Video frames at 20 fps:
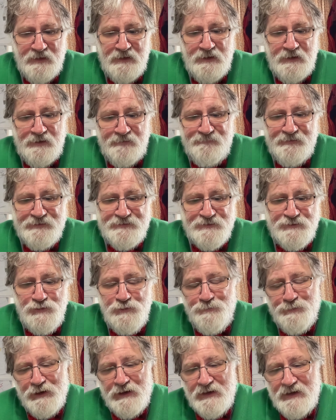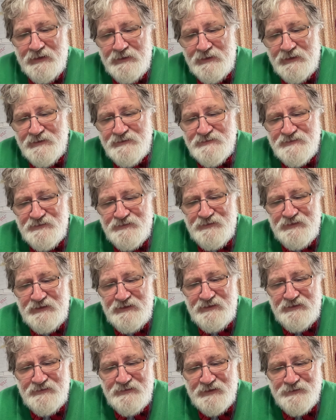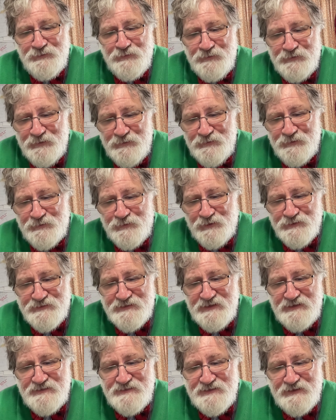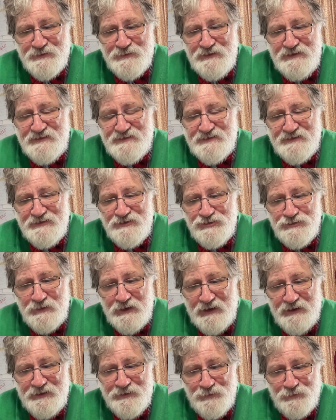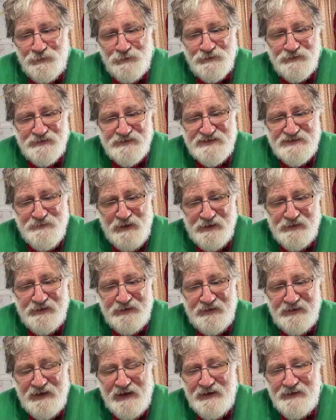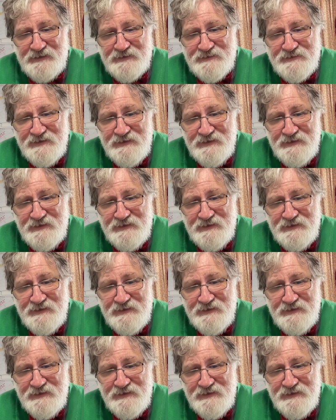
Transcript: Yvette Cooper highlighted that although the crossings decreased in July and August, smuggling gangs